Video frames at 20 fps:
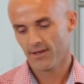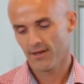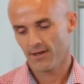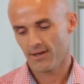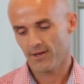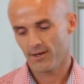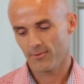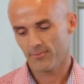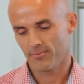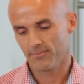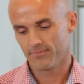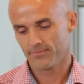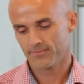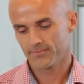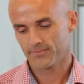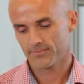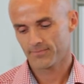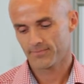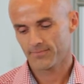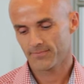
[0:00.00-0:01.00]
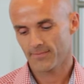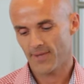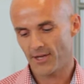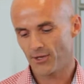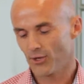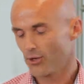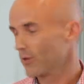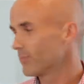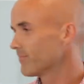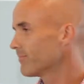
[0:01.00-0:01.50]
Um,
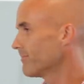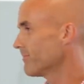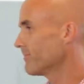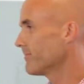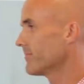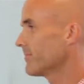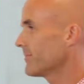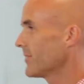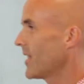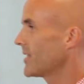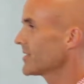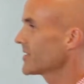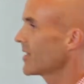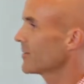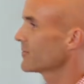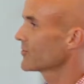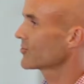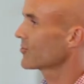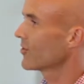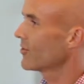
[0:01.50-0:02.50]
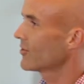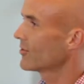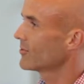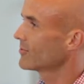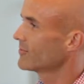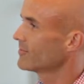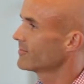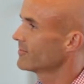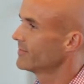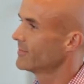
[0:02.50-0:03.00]
and you know, Lance
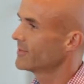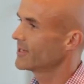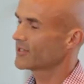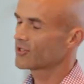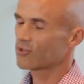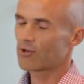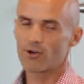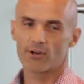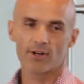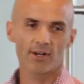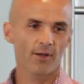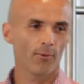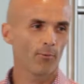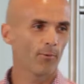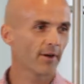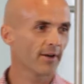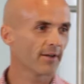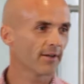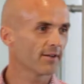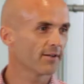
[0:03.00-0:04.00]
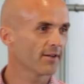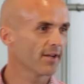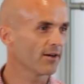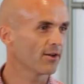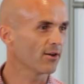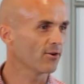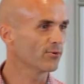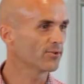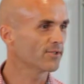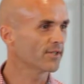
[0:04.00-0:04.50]
Armstrong, historically a winner,
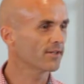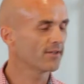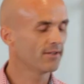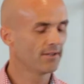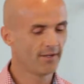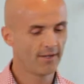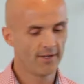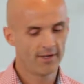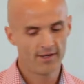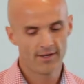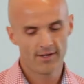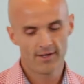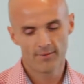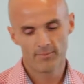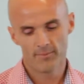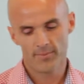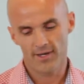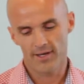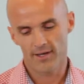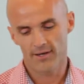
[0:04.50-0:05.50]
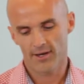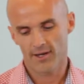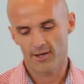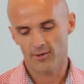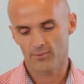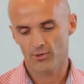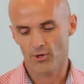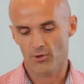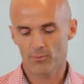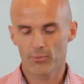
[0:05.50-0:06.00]
now a loser, but
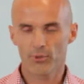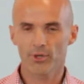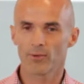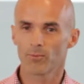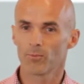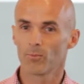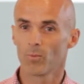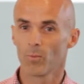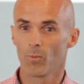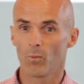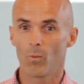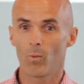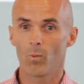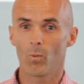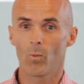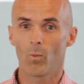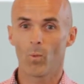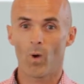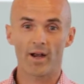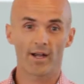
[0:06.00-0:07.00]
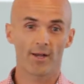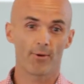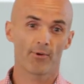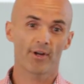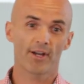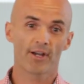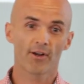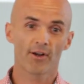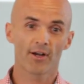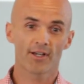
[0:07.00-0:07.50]
um, you know, pretty widely
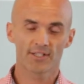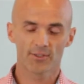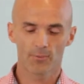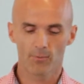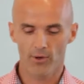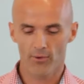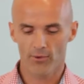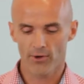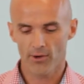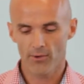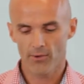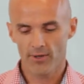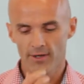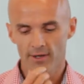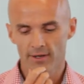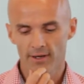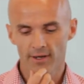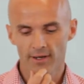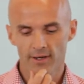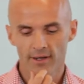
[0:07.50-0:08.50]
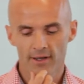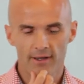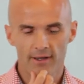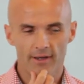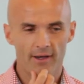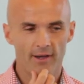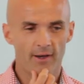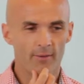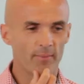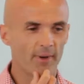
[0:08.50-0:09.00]
recognised and well known.
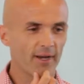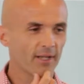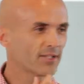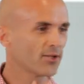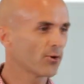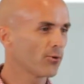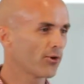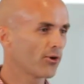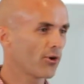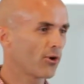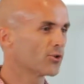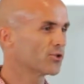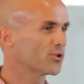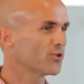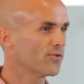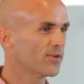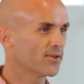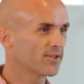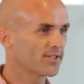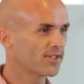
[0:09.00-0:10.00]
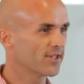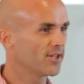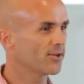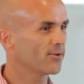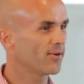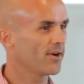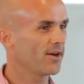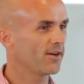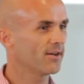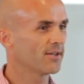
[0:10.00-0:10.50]
Um, but until the controversy
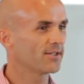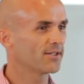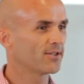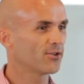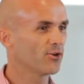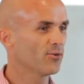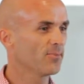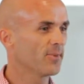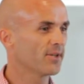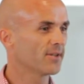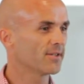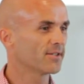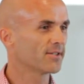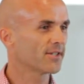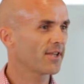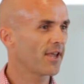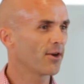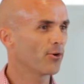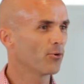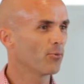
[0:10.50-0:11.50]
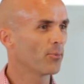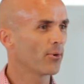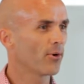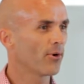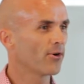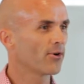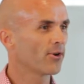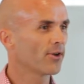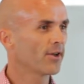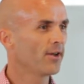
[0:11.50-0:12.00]
around his doping scandal
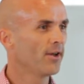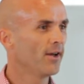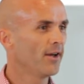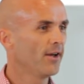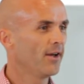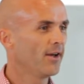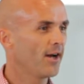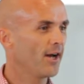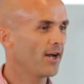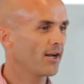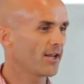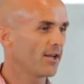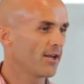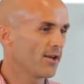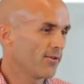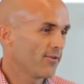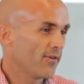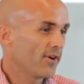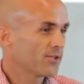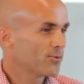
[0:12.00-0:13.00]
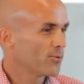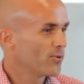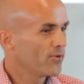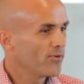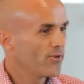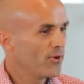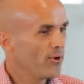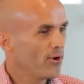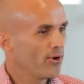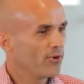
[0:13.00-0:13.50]
broke, hardly any of us would
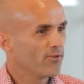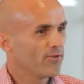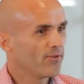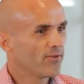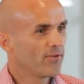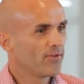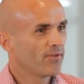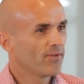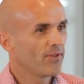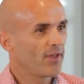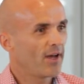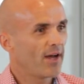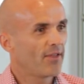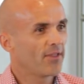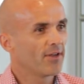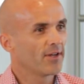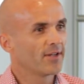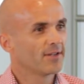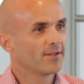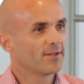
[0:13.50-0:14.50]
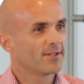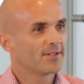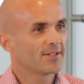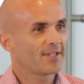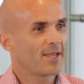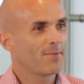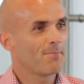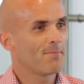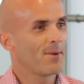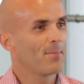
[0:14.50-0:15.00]
have heard of the other
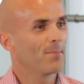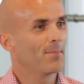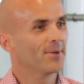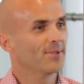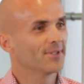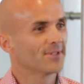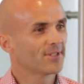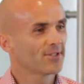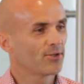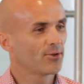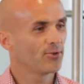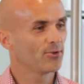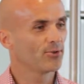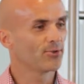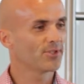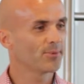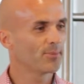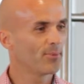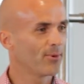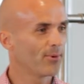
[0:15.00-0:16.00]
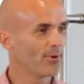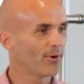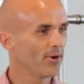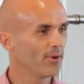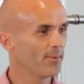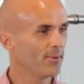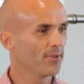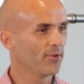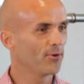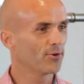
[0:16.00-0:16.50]
team members who supported
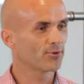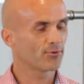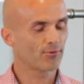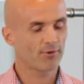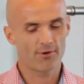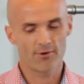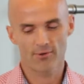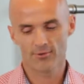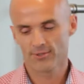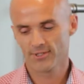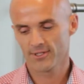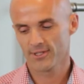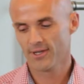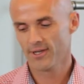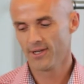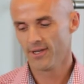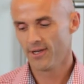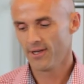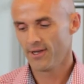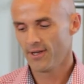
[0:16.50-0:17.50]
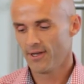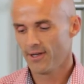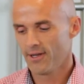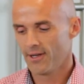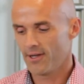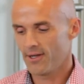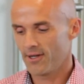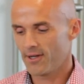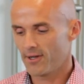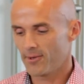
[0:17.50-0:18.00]
him in those roles.
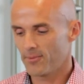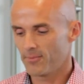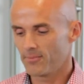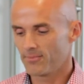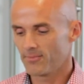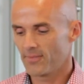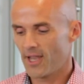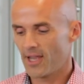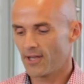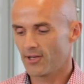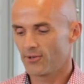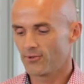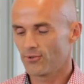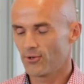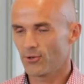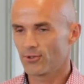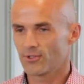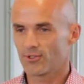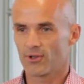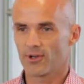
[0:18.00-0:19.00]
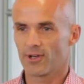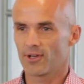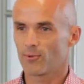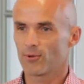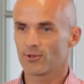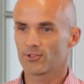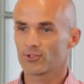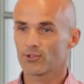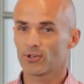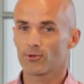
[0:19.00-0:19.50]
Um, and you know, certainly
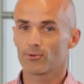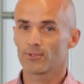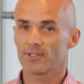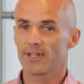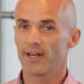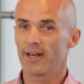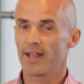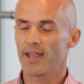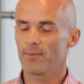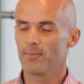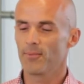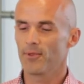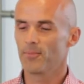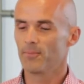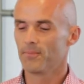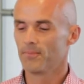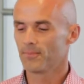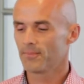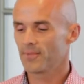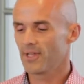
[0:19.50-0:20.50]
would have struggled to name them.